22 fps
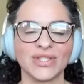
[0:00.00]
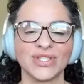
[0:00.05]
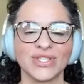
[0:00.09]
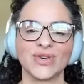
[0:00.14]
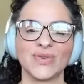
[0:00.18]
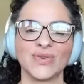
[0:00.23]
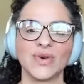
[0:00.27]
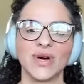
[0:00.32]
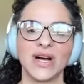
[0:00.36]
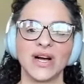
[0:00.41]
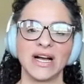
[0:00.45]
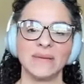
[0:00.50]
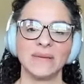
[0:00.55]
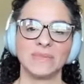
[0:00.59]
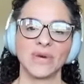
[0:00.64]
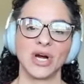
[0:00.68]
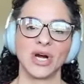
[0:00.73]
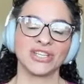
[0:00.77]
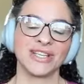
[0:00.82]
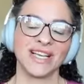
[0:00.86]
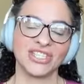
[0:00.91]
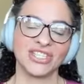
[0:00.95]
So
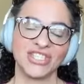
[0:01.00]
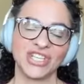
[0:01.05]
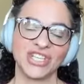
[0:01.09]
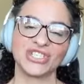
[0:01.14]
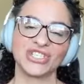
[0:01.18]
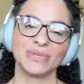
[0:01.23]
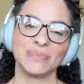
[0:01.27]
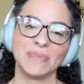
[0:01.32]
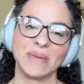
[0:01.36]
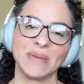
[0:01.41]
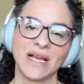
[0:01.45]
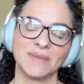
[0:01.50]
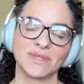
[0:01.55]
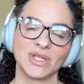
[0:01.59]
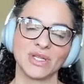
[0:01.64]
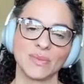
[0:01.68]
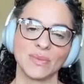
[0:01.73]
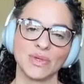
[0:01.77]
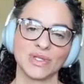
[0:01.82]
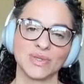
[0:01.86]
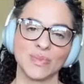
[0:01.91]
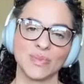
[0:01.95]
our digestion becomes
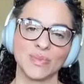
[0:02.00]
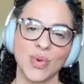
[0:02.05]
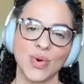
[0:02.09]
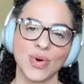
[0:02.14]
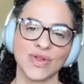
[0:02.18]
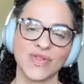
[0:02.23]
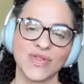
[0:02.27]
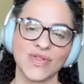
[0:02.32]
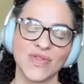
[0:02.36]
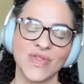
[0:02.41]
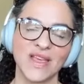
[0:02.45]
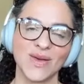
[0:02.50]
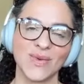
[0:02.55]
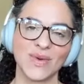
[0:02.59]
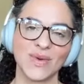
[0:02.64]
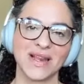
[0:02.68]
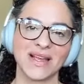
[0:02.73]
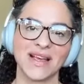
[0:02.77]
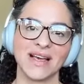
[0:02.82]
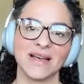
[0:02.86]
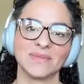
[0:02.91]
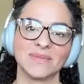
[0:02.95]
our most important thing
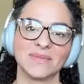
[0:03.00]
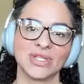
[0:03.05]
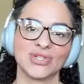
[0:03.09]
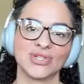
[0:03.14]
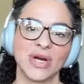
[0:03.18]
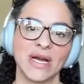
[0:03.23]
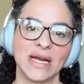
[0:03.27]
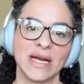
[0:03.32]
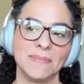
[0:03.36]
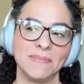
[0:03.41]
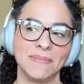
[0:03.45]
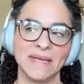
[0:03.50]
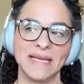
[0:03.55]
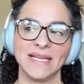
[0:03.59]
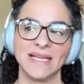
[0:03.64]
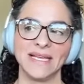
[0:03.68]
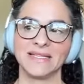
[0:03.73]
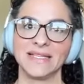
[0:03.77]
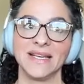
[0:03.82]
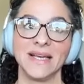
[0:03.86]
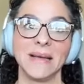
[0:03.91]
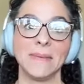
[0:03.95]
when it comes to trying to
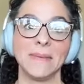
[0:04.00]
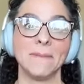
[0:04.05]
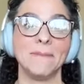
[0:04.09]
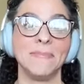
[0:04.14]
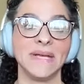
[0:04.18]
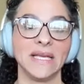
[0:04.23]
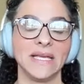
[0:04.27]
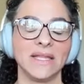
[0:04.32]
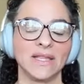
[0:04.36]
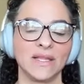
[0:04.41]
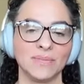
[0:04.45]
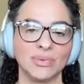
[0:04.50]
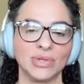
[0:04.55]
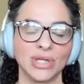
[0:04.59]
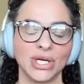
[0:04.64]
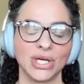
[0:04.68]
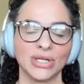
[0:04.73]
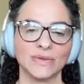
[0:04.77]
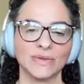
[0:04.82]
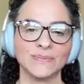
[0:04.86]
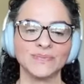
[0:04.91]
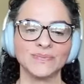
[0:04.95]
beat the
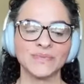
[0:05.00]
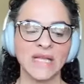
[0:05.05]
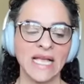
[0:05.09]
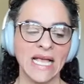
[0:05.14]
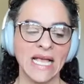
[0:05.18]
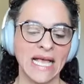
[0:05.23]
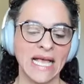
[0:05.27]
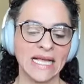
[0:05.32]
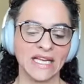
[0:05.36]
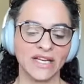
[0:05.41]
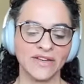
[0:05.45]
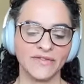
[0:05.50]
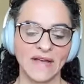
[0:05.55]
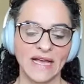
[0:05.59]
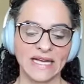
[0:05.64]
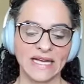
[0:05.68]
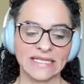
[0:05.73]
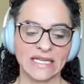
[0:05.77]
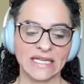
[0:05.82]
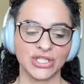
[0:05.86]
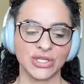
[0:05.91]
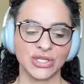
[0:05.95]
bloat. And in
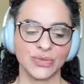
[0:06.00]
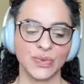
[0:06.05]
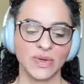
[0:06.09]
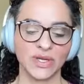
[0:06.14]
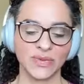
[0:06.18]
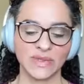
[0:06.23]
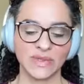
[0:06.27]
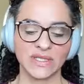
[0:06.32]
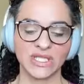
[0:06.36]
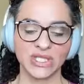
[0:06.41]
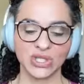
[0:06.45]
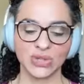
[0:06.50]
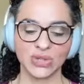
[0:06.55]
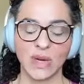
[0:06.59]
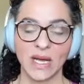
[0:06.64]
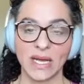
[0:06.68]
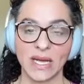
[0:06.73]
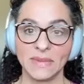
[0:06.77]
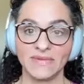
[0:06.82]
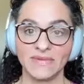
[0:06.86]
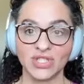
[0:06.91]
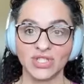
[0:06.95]
fact, actually, one of the reasons
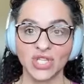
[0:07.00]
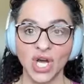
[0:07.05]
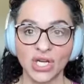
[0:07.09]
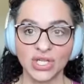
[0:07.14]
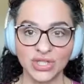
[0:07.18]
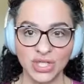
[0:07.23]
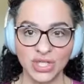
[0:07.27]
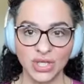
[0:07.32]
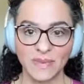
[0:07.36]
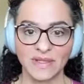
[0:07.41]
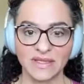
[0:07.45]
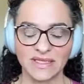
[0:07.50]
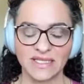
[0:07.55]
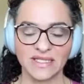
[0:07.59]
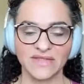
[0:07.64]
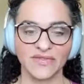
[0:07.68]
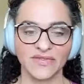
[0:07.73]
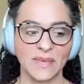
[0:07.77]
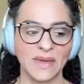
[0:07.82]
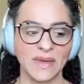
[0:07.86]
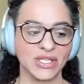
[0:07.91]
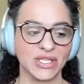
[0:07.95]
why I'm even talking to you about this
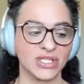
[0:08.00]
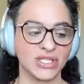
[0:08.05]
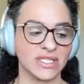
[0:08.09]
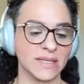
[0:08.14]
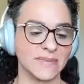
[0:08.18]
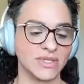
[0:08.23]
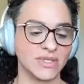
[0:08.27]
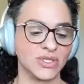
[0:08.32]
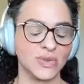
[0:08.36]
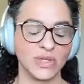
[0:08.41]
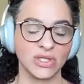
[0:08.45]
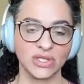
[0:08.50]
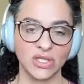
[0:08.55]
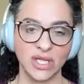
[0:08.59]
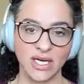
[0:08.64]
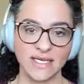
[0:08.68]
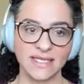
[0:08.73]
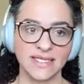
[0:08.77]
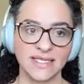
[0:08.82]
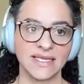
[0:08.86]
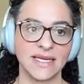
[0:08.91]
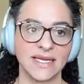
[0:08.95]
information, because I've been doing a
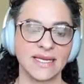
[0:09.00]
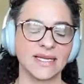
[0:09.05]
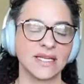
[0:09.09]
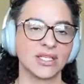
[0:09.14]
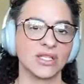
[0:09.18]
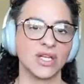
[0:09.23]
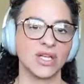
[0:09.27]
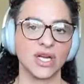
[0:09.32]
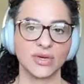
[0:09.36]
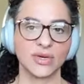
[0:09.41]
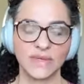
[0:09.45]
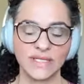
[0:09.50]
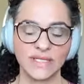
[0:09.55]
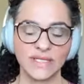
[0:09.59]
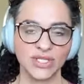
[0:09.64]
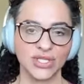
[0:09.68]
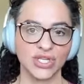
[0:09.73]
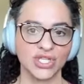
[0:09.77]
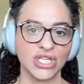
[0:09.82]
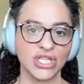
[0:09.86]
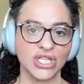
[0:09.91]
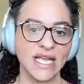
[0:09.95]
lot of studying, a lot of
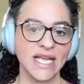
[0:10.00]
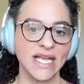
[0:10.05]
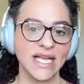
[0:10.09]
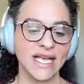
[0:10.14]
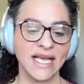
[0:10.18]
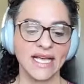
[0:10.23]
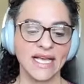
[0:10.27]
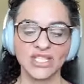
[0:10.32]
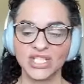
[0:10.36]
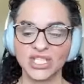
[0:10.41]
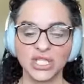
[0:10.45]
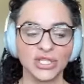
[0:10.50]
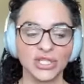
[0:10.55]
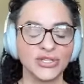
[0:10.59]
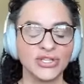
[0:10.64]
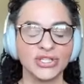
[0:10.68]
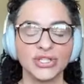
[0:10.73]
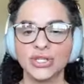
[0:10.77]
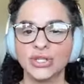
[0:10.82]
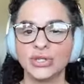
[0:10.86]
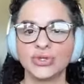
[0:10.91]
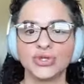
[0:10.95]
research, and just
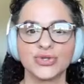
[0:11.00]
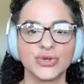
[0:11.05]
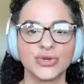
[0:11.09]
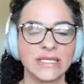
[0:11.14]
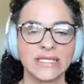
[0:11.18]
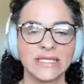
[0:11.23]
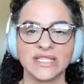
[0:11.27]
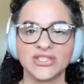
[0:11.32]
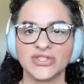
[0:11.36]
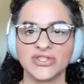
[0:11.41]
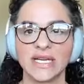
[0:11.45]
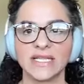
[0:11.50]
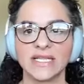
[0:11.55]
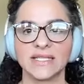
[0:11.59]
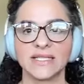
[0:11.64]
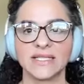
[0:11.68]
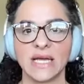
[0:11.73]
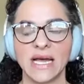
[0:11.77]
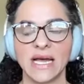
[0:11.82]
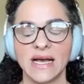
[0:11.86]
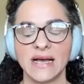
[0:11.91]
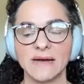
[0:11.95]
learning new tricks and
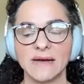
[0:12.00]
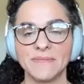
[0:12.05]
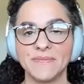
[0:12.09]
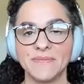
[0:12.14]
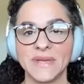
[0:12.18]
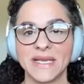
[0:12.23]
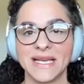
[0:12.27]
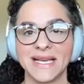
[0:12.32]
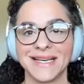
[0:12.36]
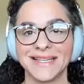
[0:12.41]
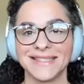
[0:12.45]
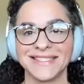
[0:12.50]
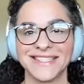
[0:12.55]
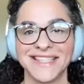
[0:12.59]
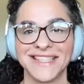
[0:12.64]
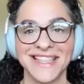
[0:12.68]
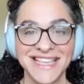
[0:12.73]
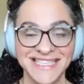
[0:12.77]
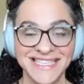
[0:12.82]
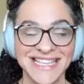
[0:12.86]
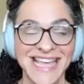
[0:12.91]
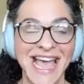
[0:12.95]
traits, because
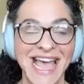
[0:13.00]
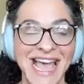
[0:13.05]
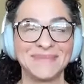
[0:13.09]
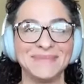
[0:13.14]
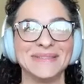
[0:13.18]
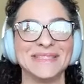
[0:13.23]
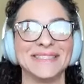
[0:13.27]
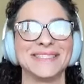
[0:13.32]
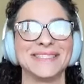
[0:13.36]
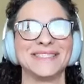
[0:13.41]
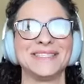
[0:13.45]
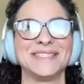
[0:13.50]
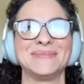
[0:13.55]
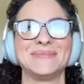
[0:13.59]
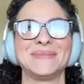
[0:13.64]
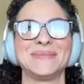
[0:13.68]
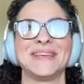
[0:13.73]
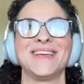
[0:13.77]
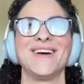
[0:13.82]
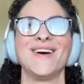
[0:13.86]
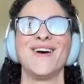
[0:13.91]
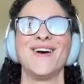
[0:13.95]
this happens to
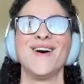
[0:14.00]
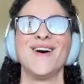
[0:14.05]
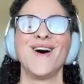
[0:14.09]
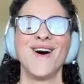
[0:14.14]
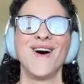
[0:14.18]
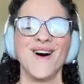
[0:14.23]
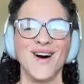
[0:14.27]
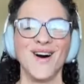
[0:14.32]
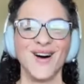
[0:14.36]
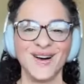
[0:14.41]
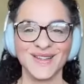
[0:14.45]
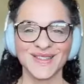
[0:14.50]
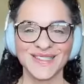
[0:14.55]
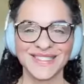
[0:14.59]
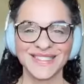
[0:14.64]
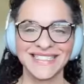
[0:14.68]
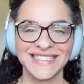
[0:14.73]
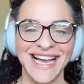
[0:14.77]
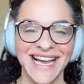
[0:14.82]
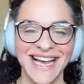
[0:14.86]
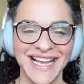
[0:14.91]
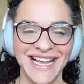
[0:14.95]
me all the
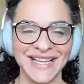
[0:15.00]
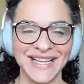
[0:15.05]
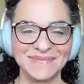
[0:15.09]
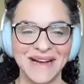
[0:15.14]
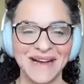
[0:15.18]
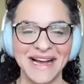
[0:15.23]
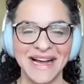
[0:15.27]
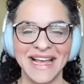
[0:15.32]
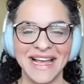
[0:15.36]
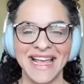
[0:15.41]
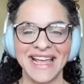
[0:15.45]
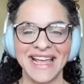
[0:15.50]
time.